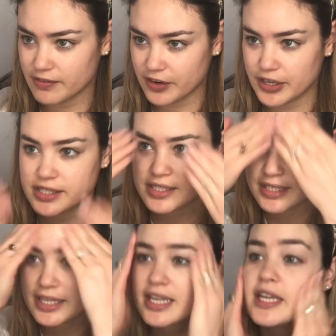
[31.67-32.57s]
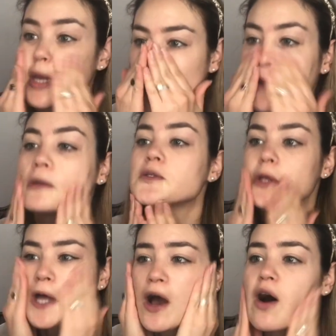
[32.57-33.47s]
very sticky,
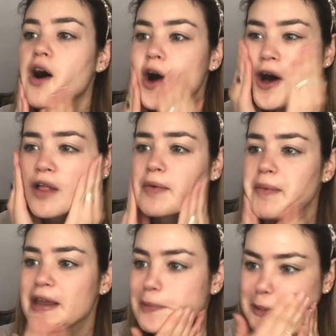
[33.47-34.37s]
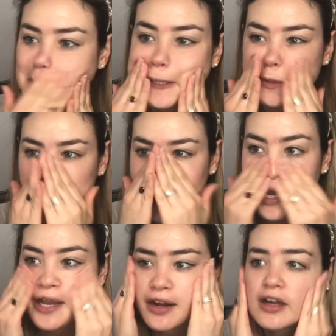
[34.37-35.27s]
so that all my makeup sticks
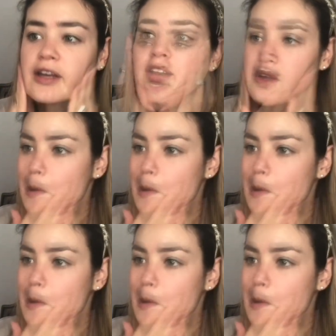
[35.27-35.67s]
right on.